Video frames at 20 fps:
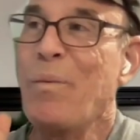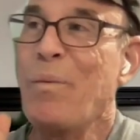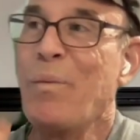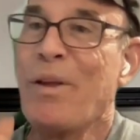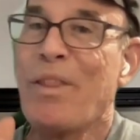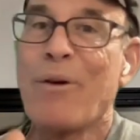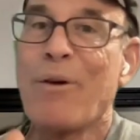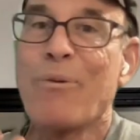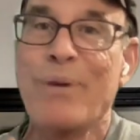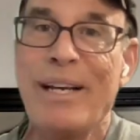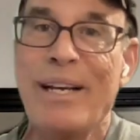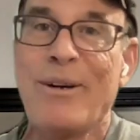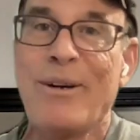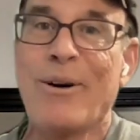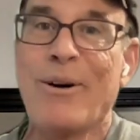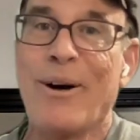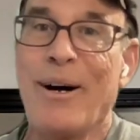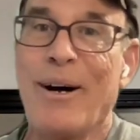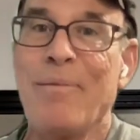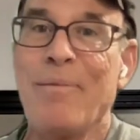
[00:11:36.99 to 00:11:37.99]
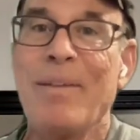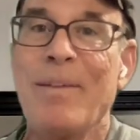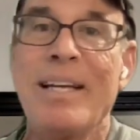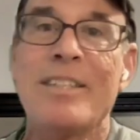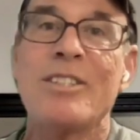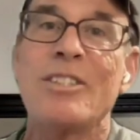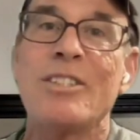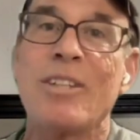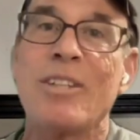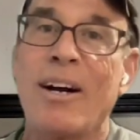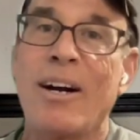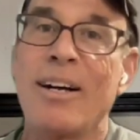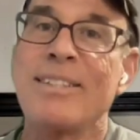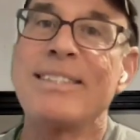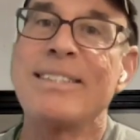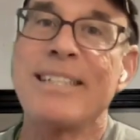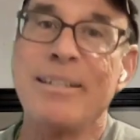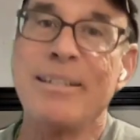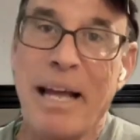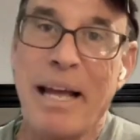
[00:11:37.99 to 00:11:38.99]
with a recall, it
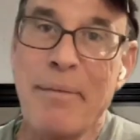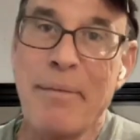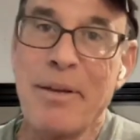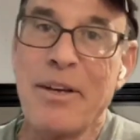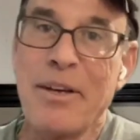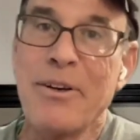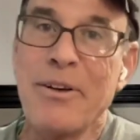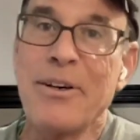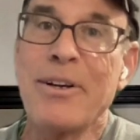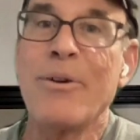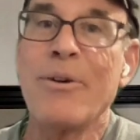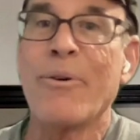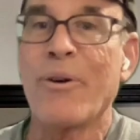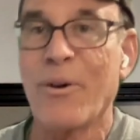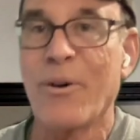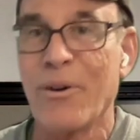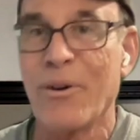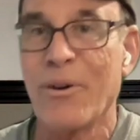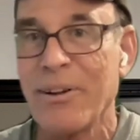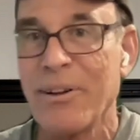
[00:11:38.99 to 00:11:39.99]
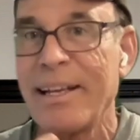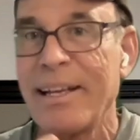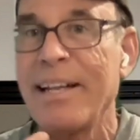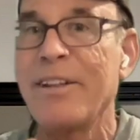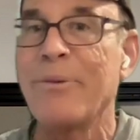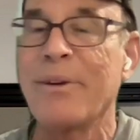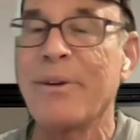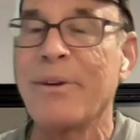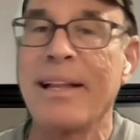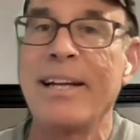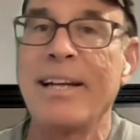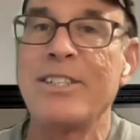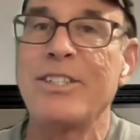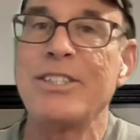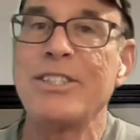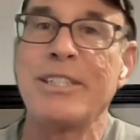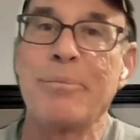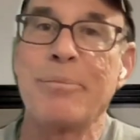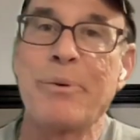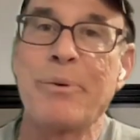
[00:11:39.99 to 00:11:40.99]
starts in babyhood or early in the
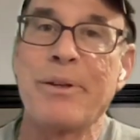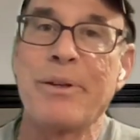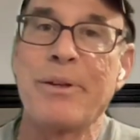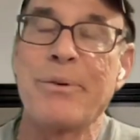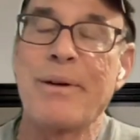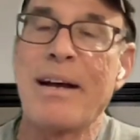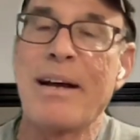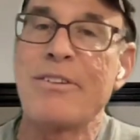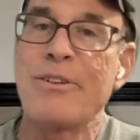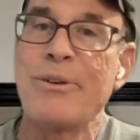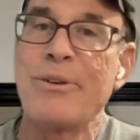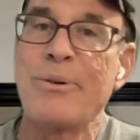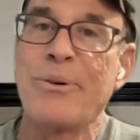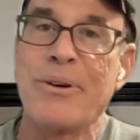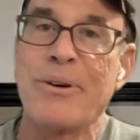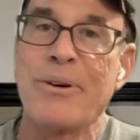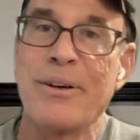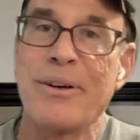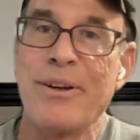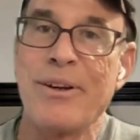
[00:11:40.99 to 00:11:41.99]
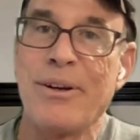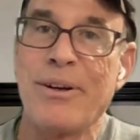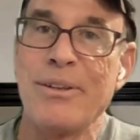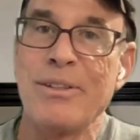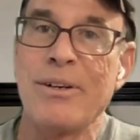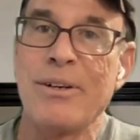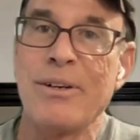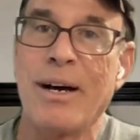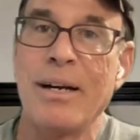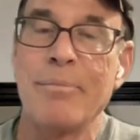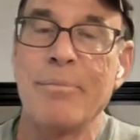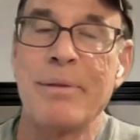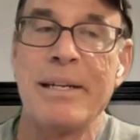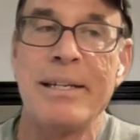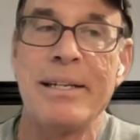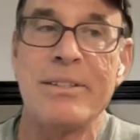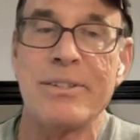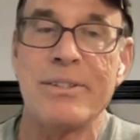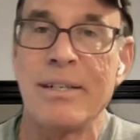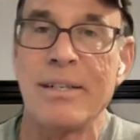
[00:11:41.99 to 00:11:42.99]
relationship with a rescue or adult dog.
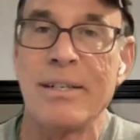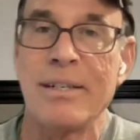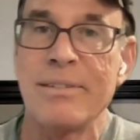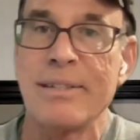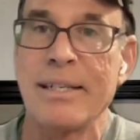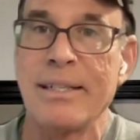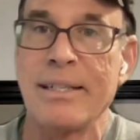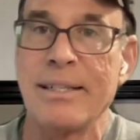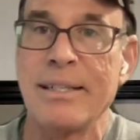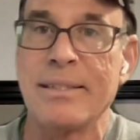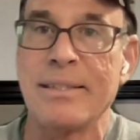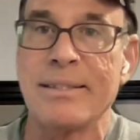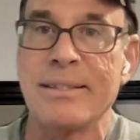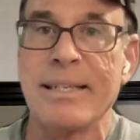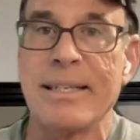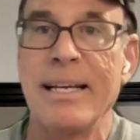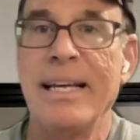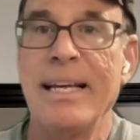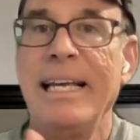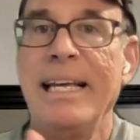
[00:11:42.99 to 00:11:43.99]
But it starts like this.